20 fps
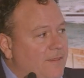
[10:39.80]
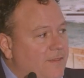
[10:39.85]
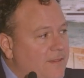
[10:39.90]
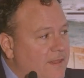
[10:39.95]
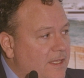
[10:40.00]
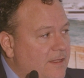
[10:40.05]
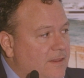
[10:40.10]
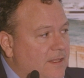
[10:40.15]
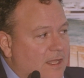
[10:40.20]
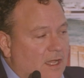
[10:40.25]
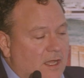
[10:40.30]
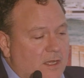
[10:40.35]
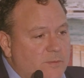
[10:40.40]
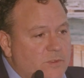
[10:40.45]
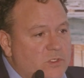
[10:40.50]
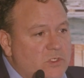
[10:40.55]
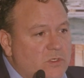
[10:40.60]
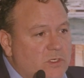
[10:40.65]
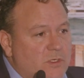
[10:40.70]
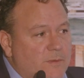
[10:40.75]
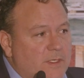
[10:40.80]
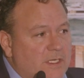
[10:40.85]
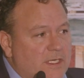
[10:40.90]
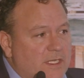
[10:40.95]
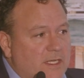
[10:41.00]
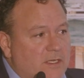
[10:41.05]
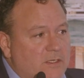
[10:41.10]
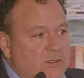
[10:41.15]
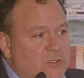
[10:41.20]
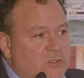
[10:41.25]
the upstream and
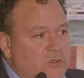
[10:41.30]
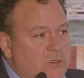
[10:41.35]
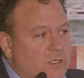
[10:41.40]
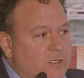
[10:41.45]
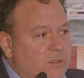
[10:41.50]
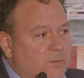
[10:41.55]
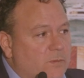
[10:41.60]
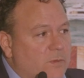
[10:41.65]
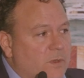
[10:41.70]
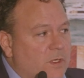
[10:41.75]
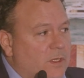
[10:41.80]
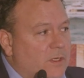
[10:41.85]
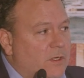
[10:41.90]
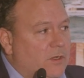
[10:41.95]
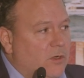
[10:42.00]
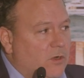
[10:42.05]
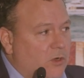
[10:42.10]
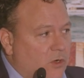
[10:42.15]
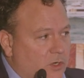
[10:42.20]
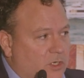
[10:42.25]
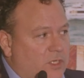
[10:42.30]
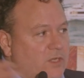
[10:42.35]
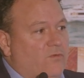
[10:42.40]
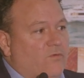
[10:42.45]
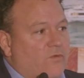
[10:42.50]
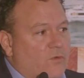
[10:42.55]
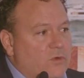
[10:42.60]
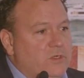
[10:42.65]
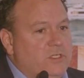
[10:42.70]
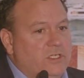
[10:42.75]
downstream are
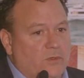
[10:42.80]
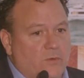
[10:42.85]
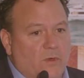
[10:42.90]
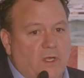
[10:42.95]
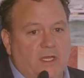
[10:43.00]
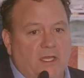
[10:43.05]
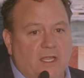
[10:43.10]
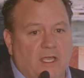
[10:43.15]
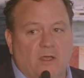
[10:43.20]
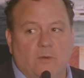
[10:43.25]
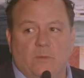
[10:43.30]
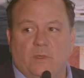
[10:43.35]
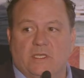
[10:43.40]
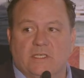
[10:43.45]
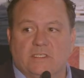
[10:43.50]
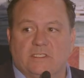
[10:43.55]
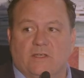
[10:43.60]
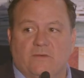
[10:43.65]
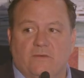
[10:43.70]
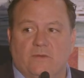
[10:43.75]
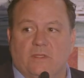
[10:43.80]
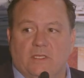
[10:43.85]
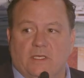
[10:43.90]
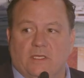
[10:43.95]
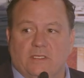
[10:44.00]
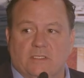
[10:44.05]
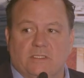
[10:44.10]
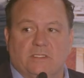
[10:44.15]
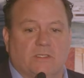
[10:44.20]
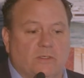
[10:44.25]
converging right now because
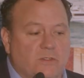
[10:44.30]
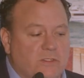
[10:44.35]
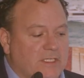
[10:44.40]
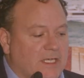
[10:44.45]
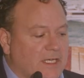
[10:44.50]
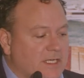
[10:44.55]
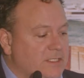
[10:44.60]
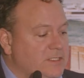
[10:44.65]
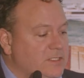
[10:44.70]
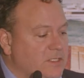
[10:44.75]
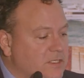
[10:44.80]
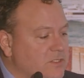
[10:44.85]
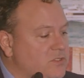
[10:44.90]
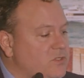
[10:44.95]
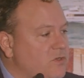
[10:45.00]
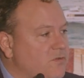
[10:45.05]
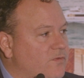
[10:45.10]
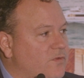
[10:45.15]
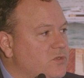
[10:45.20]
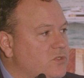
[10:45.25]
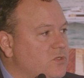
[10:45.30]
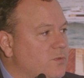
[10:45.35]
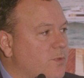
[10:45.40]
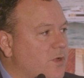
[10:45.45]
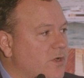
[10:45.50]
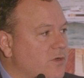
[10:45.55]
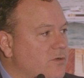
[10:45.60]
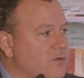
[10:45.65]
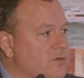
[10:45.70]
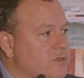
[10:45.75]
everything is so tight. So these are your future
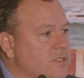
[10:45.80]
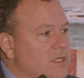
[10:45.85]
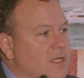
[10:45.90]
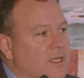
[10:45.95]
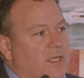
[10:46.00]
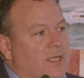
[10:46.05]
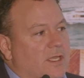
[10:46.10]
partners.